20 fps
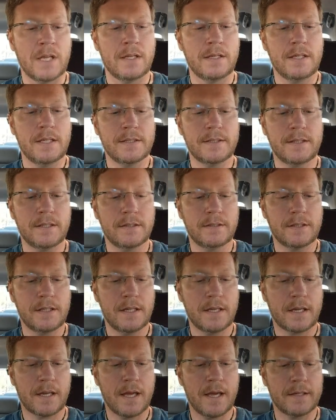Distance to
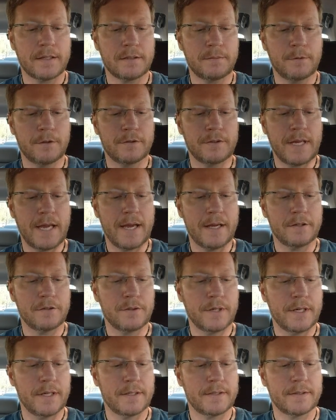the customer's
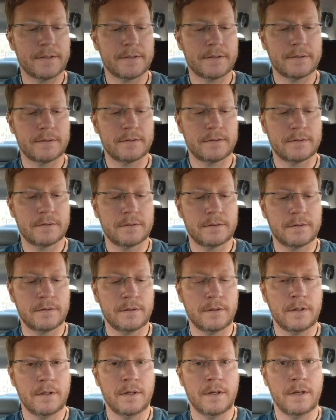address.
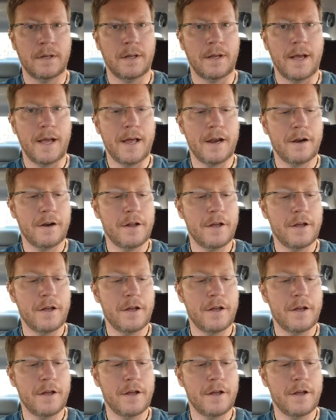I don't